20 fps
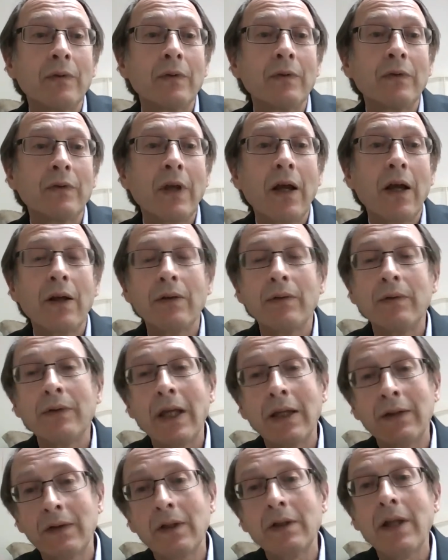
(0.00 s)
so
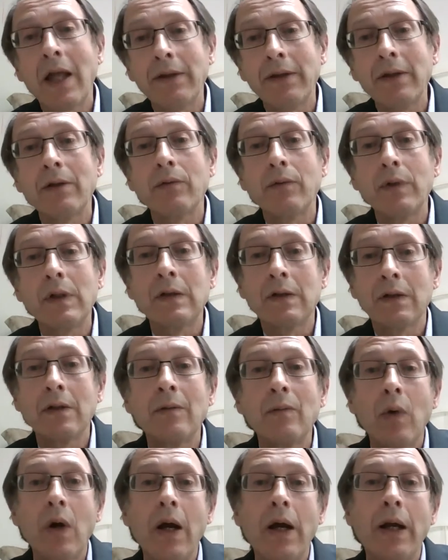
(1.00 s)
that's another
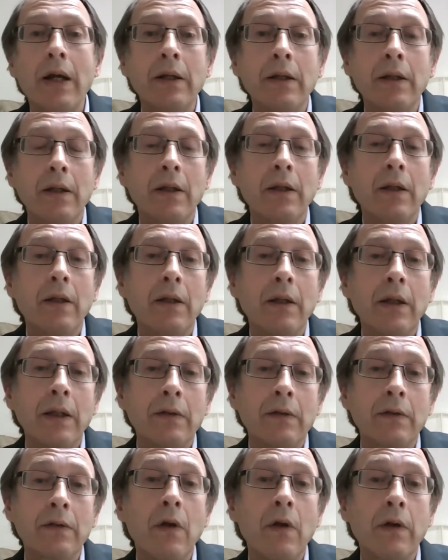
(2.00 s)
reason why
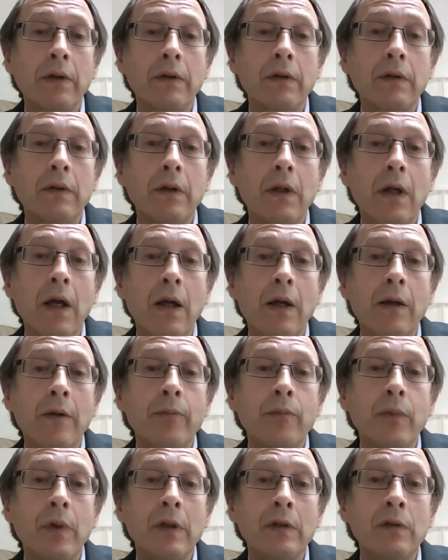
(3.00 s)
it's not
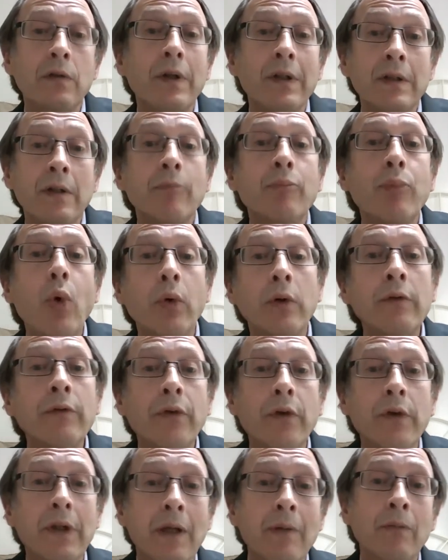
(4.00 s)
as important
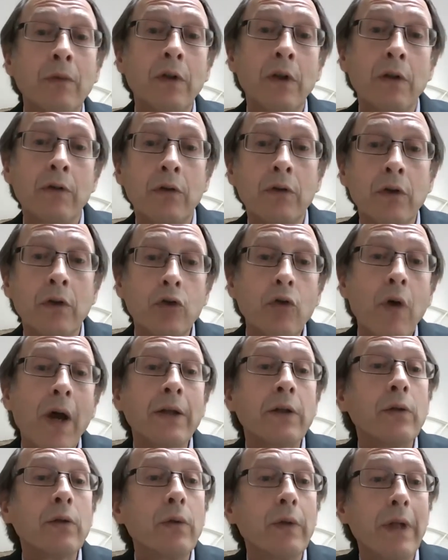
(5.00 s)
for them to try
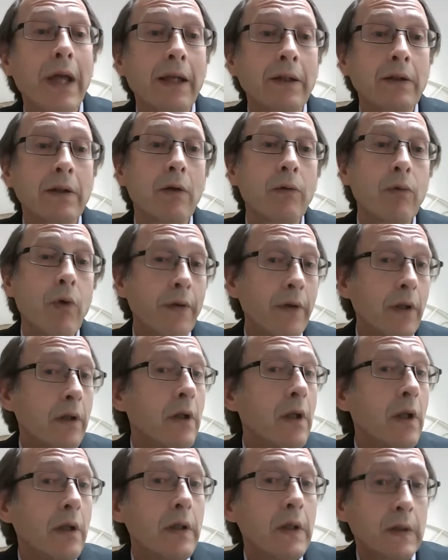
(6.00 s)
do that. They'll rather
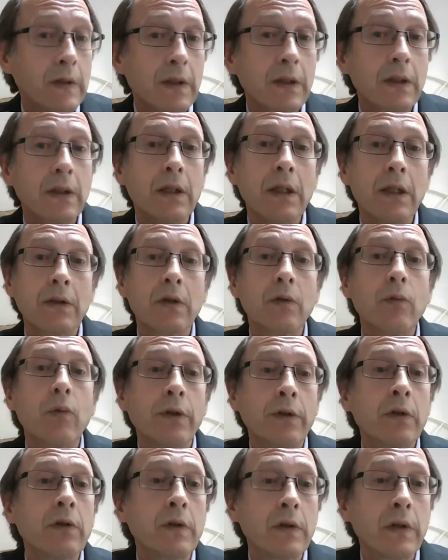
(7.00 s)
listen to
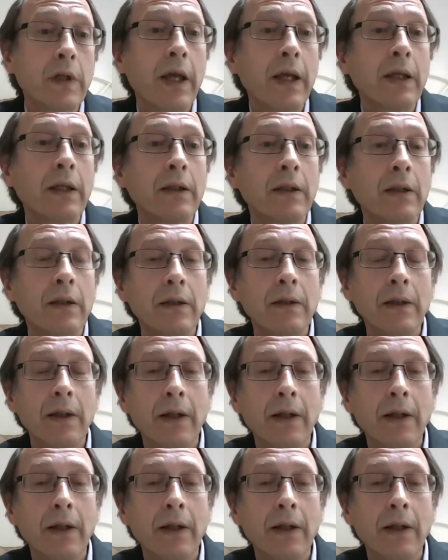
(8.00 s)
what you're saying. Yeah.